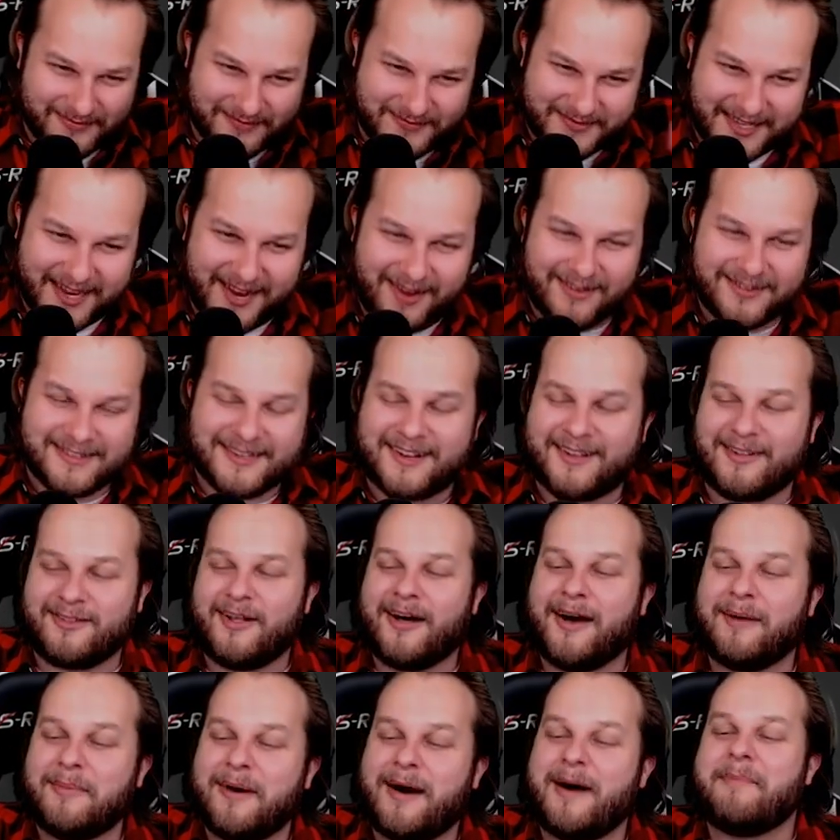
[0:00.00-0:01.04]
teared the
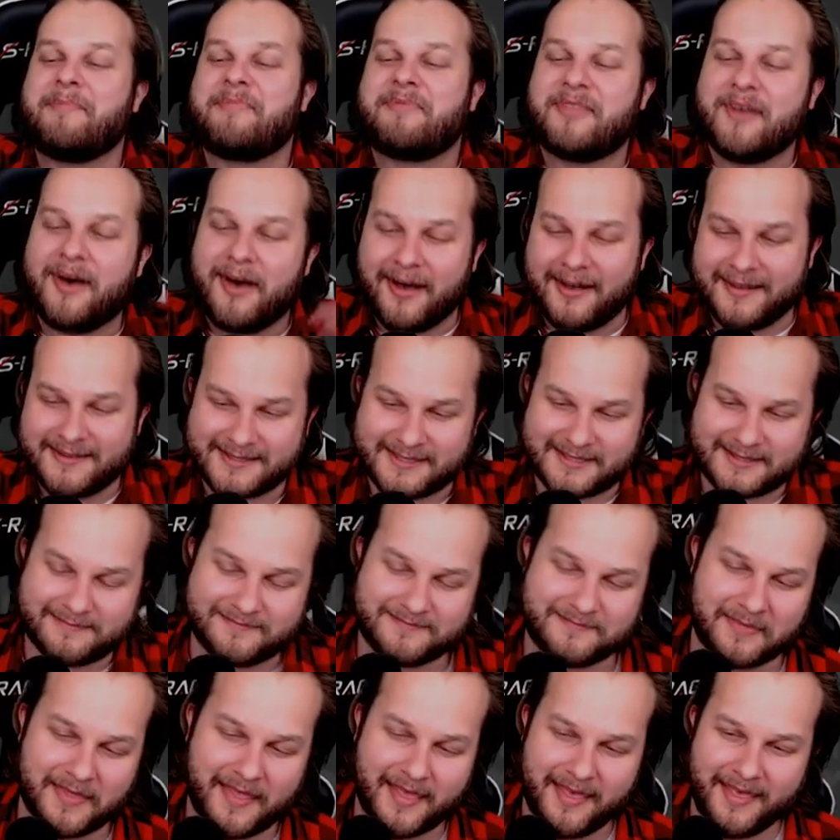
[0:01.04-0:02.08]
club up, thugs.
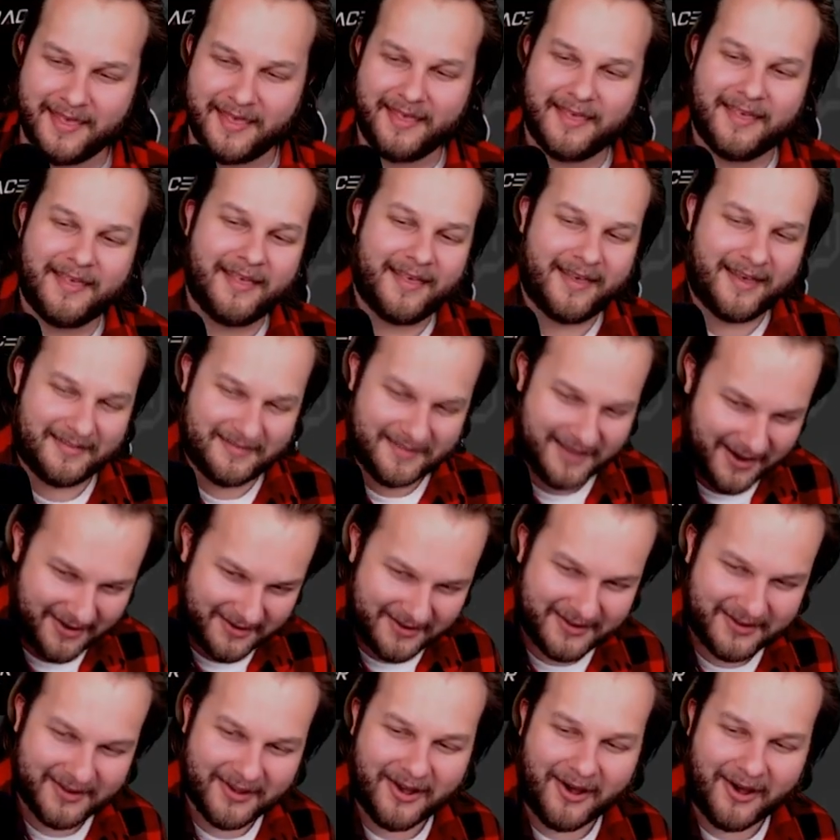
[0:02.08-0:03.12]
And there you go.